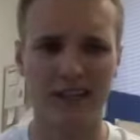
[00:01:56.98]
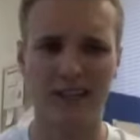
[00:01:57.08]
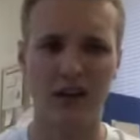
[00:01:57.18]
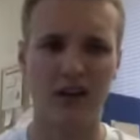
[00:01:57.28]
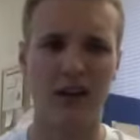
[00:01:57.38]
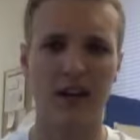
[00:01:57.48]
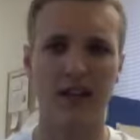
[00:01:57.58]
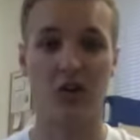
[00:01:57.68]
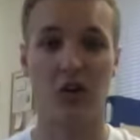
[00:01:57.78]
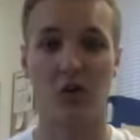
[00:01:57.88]

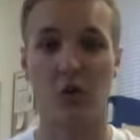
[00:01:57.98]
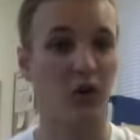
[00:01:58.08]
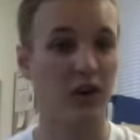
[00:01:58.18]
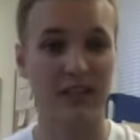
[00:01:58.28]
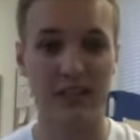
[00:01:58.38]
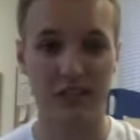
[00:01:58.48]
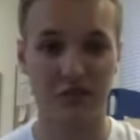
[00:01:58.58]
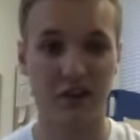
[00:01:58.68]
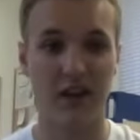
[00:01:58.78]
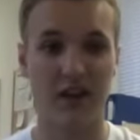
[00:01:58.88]
staircase. All the warranties are
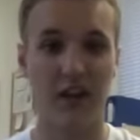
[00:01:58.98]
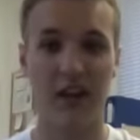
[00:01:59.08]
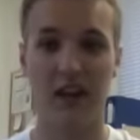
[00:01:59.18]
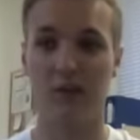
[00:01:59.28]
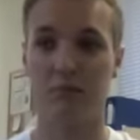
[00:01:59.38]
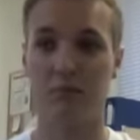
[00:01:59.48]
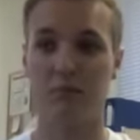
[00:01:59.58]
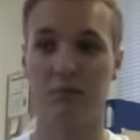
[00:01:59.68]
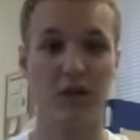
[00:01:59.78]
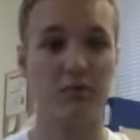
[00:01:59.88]
fake, and
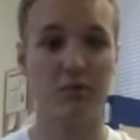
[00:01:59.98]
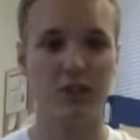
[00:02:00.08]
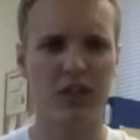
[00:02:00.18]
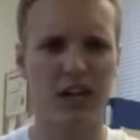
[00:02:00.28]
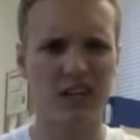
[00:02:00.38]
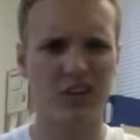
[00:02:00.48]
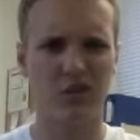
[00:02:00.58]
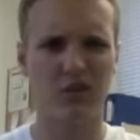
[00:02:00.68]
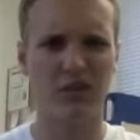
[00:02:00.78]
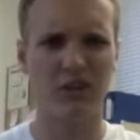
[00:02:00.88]
people in China don't
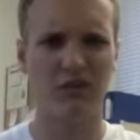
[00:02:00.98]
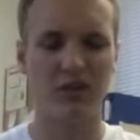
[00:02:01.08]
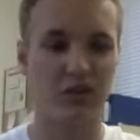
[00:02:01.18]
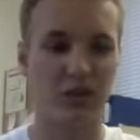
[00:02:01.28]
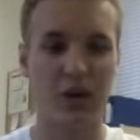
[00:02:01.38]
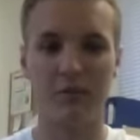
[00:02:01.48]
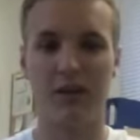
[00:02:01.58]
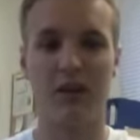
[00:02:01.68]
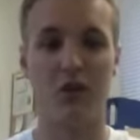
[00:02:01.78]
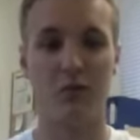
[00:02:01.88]
know the difference. They're coming
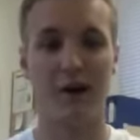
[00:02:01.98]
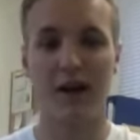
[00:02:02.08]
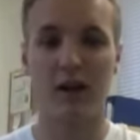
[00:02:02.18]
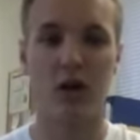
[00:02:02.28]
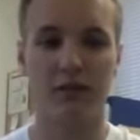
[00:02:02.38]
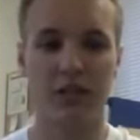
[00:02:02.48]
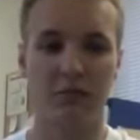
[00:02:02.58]
in, they're buying all these